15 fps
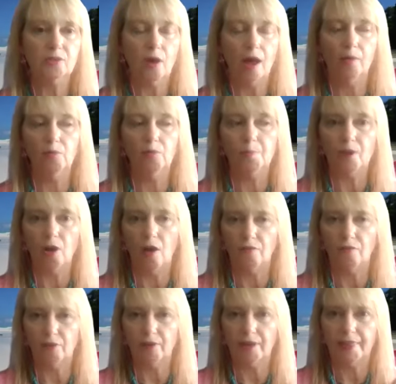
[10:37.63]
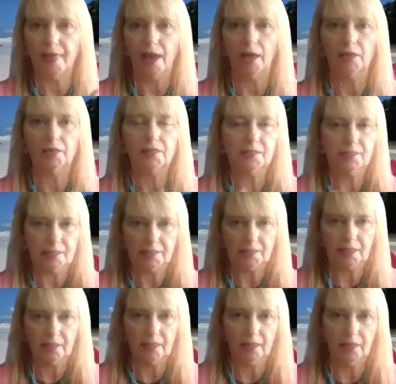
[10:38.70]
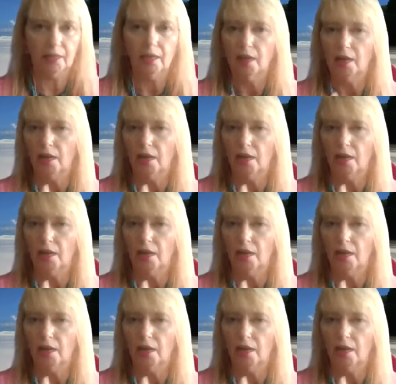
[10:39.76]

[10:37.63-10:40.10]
So I will be offering that consistently